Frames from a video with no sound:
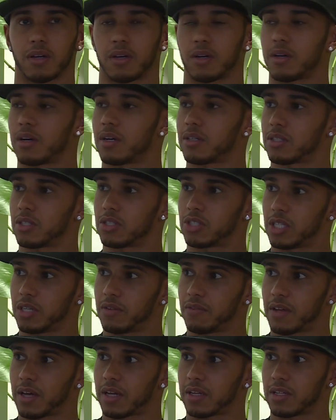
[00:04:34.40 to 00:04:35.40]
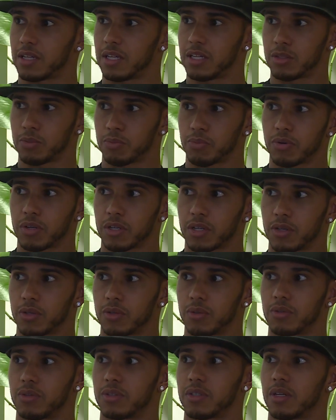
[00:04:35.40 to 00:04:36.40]
us achieve that. It's pretty
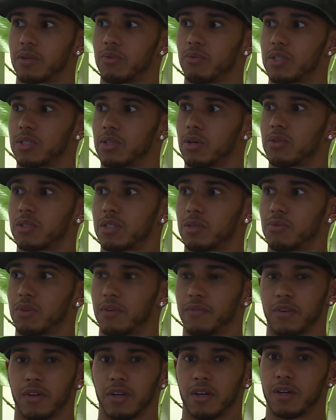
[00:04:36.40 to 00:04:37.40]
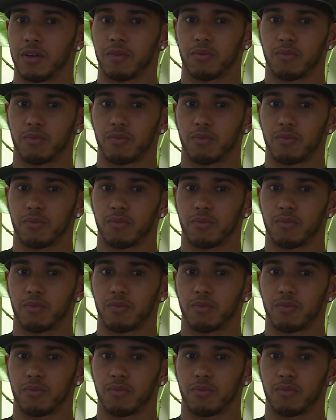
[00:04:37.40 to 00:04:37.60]
huge, and the results that we've